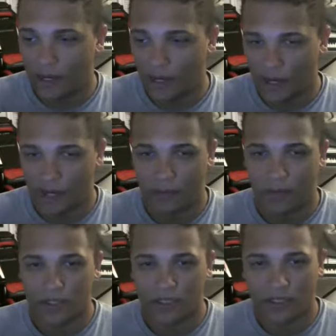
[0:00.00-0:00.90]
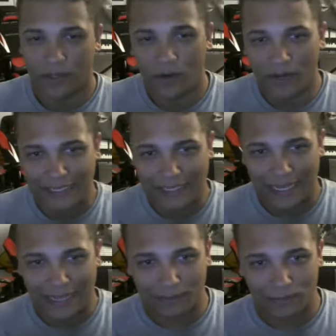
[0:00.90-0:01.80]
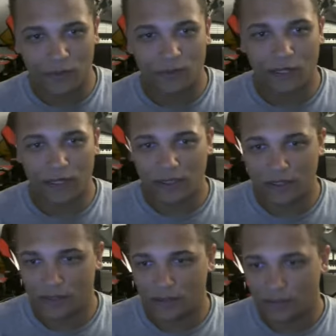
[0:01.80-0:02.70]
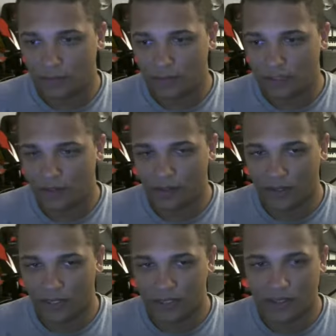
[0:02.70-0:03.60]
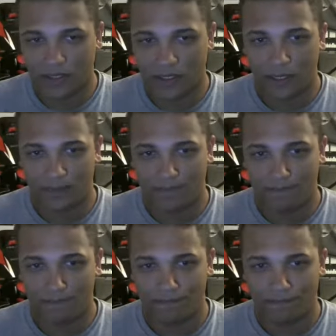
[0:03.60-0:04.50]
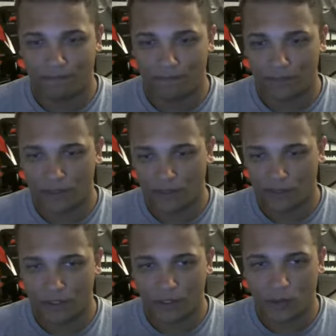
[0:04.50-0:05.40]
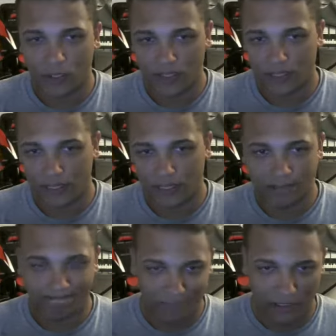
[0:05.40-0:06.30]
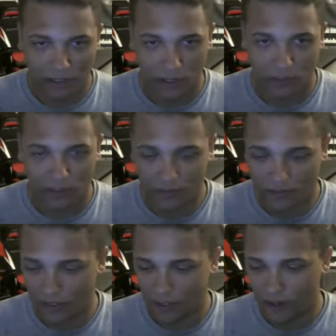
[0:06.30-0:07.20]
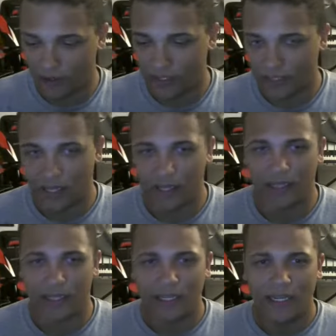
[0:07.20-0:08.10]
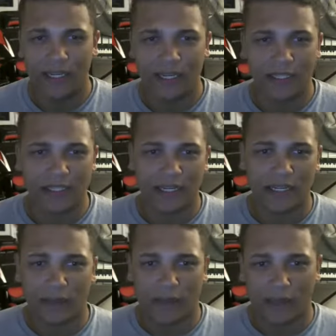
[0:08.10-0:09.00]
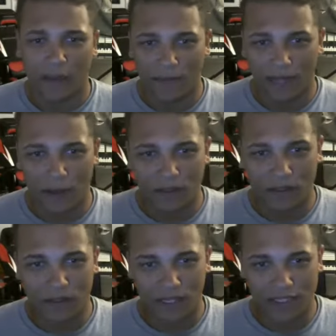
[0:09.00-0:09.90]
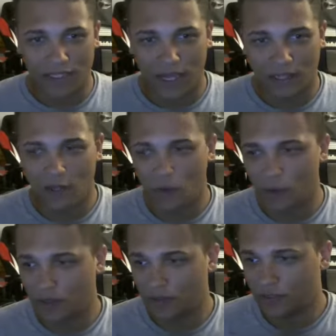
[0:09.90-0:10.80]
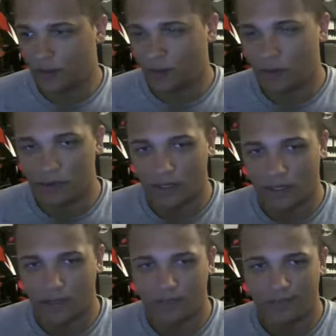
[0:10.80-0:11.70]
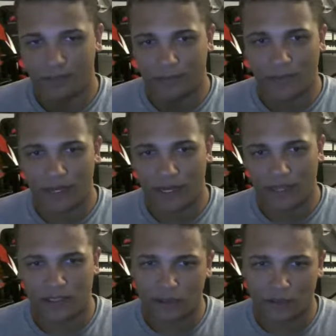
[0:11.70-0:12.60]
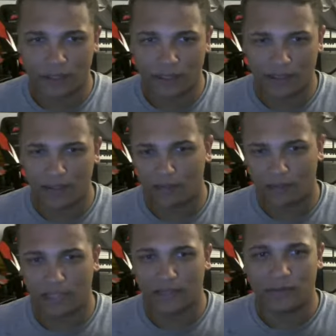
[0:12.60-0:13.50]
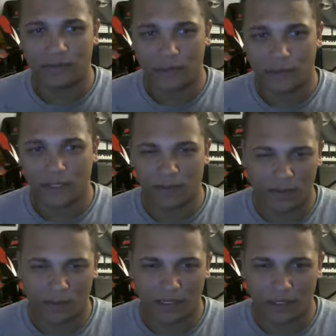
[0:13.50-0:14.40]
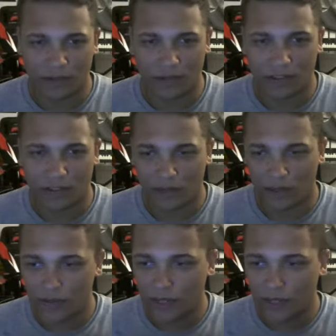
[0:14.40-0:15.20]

Uh, Book Zero is at the Proofreaders. Book Zero is um, the newest uh, installment for the Arclight Saga. It's going to be coming out this October, so uh, within the next two weeks, possibly three weeks, probably closer to two, though.